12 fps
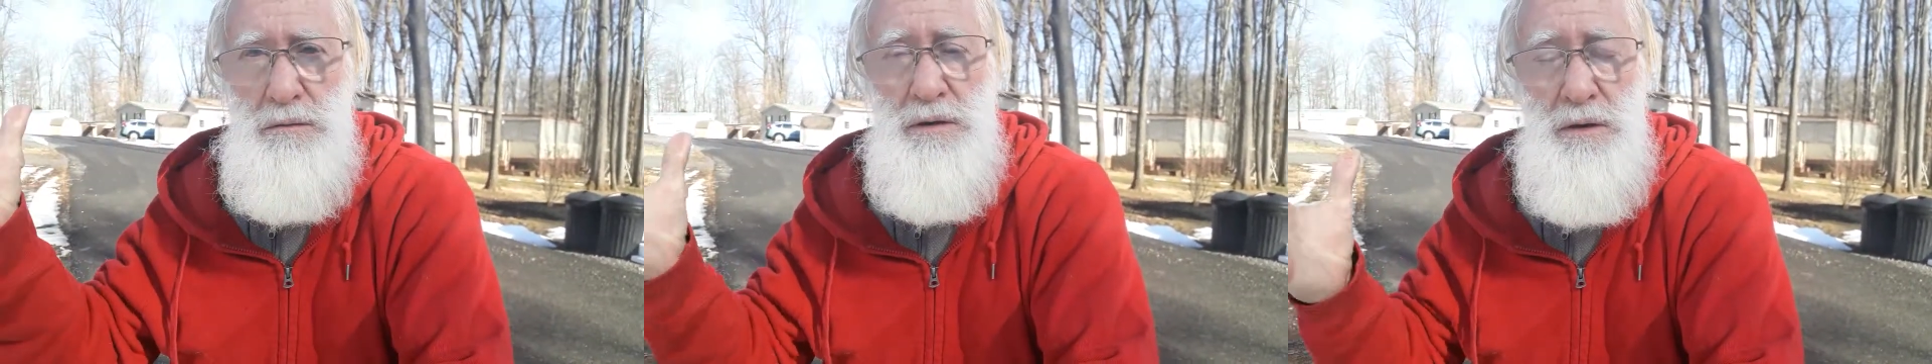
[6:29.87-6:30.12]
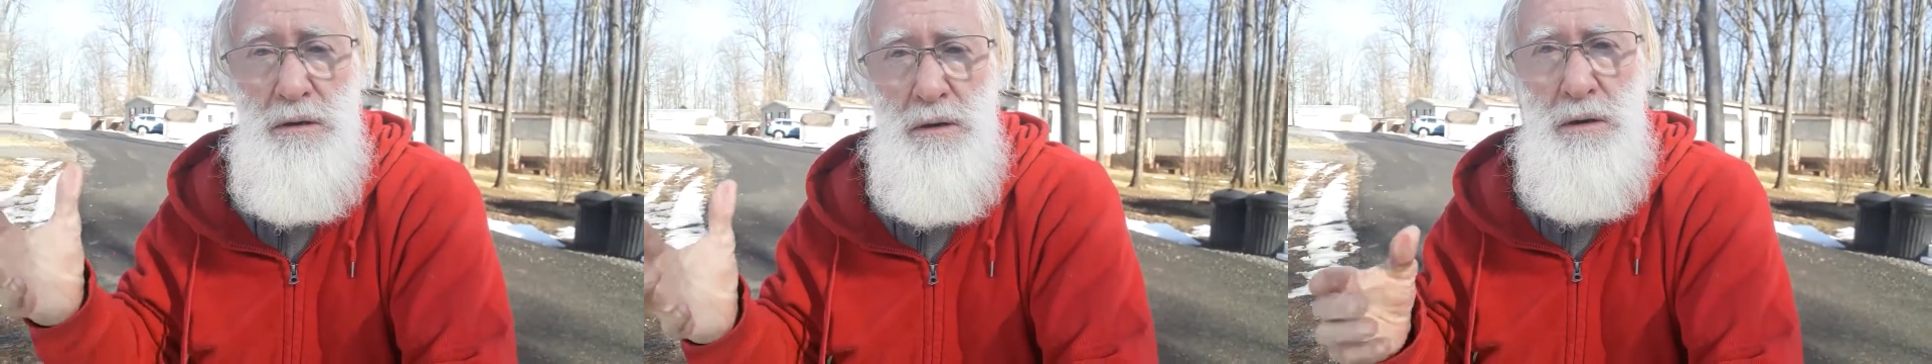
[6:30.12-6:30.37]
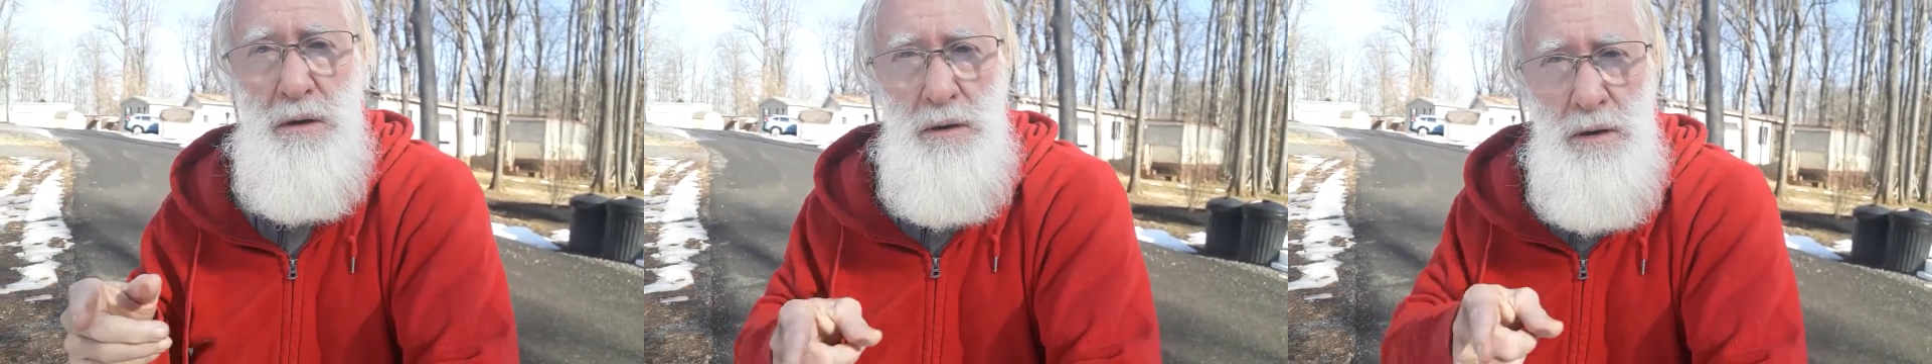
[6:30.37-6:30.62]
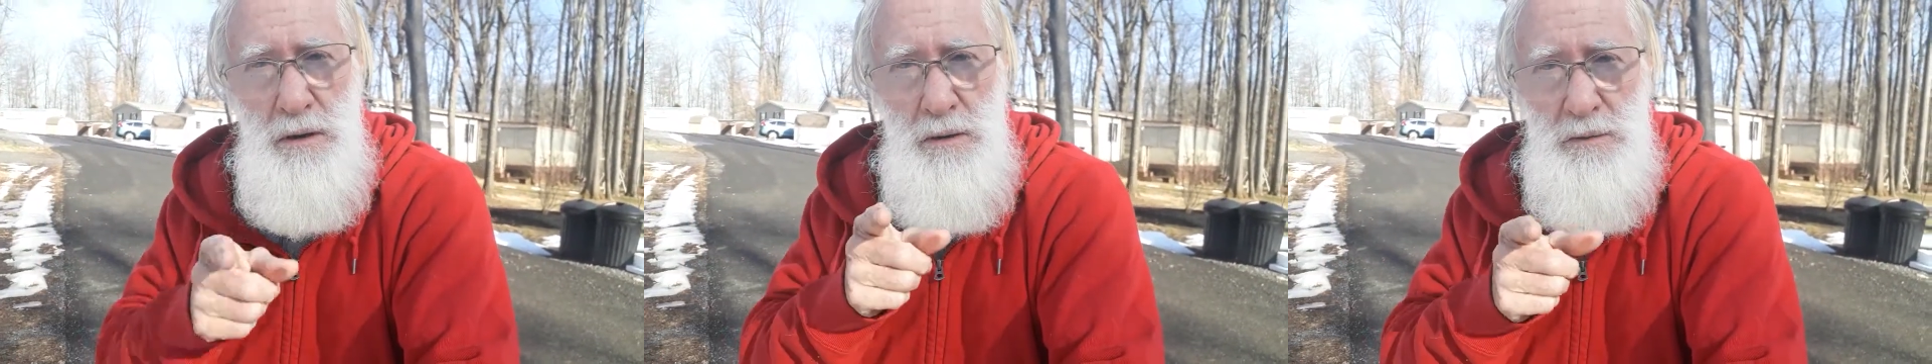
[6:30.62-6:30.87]
you
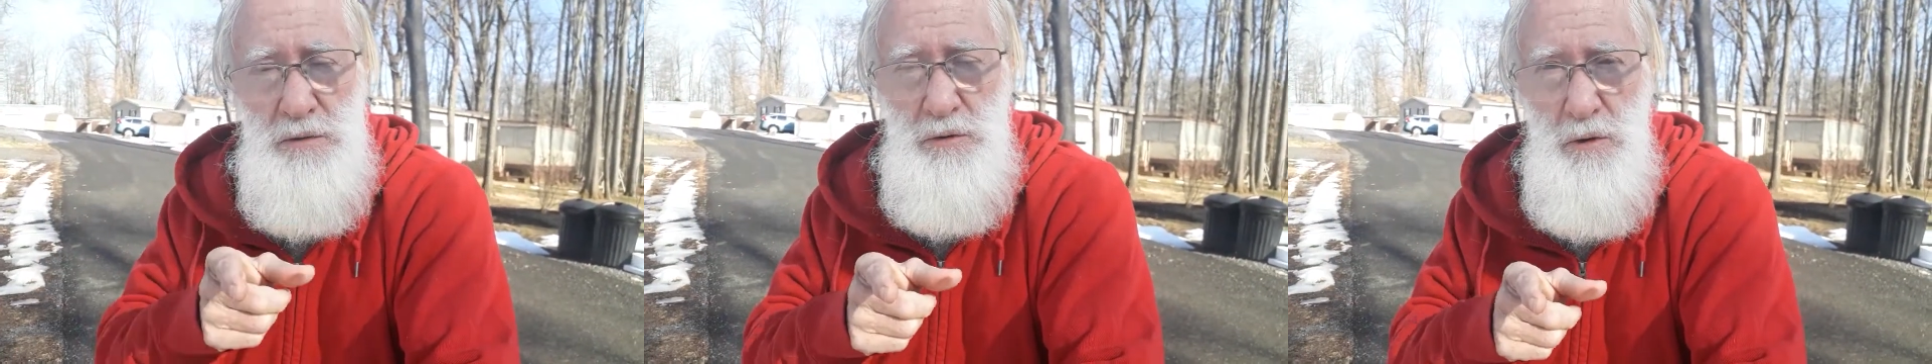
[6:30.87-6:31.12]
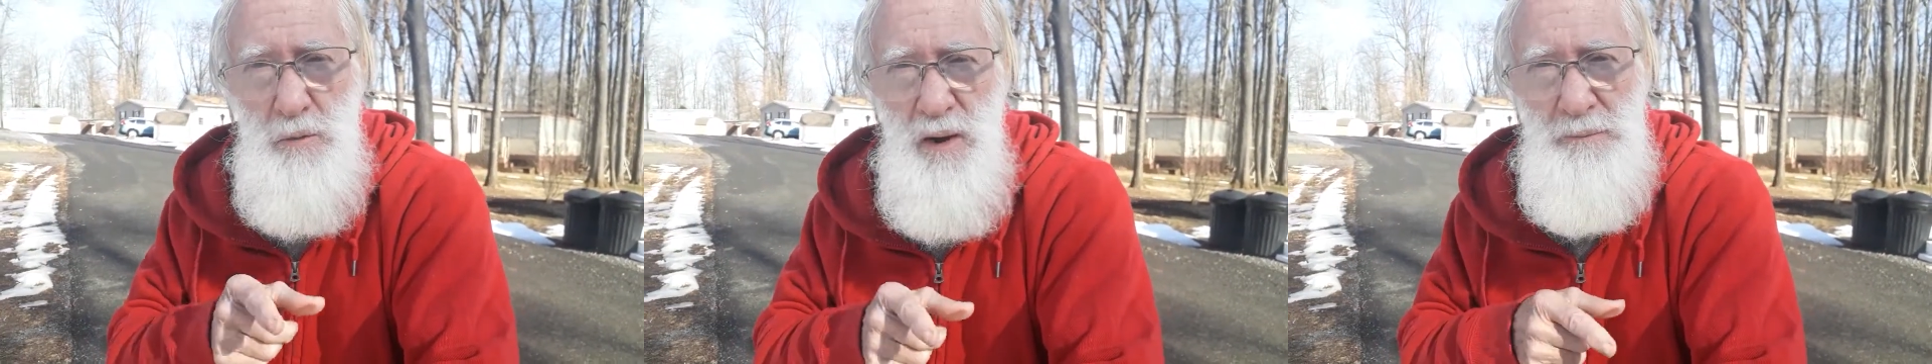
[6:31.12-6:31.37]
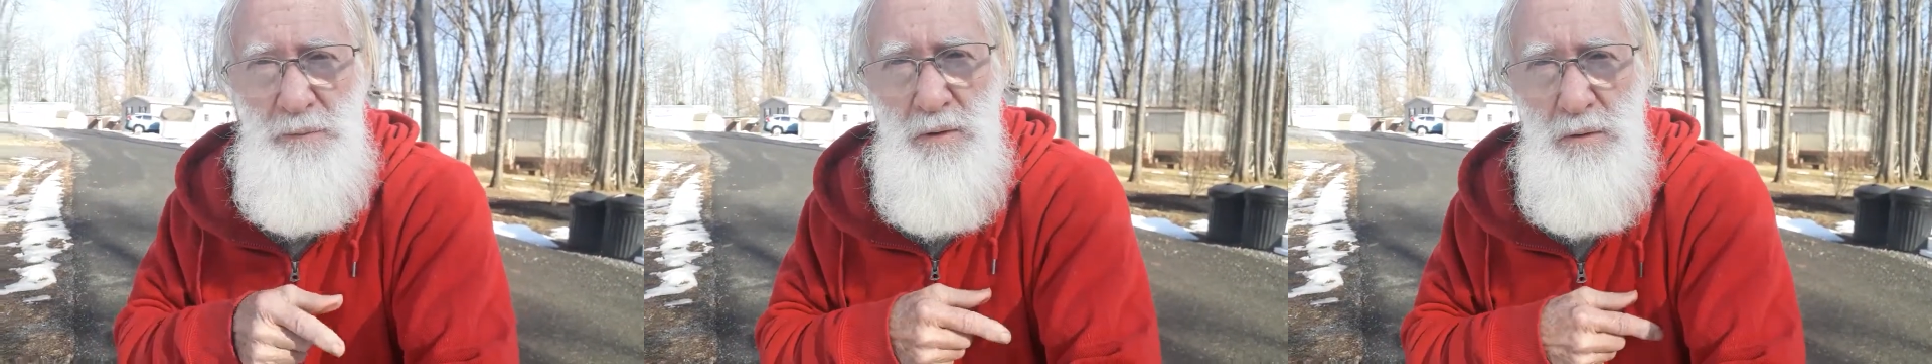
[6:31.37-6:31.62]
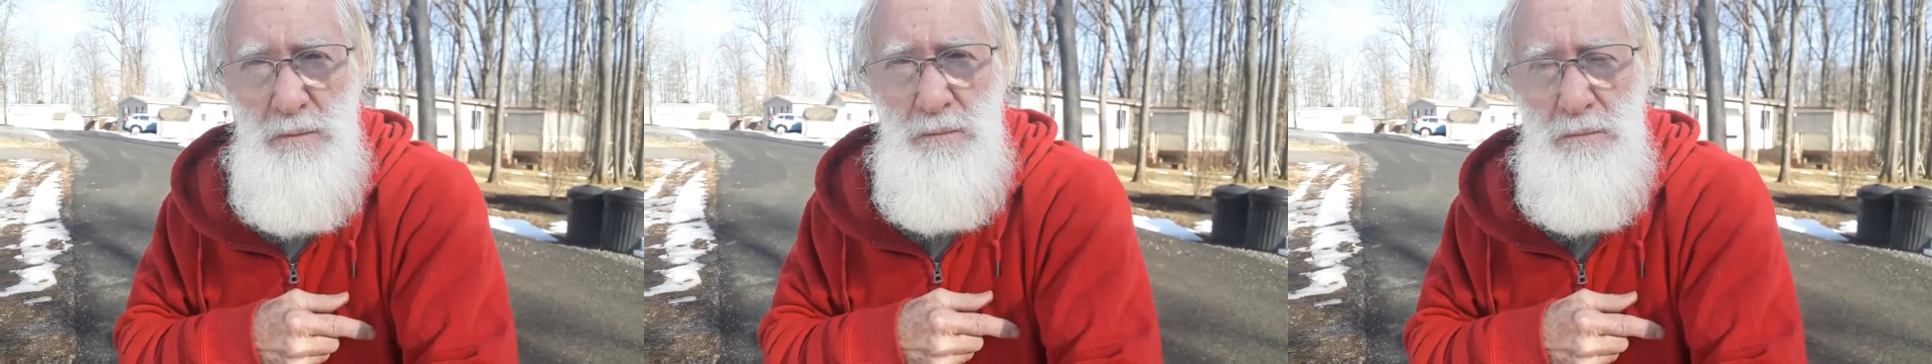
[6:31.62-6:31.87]
know what, though?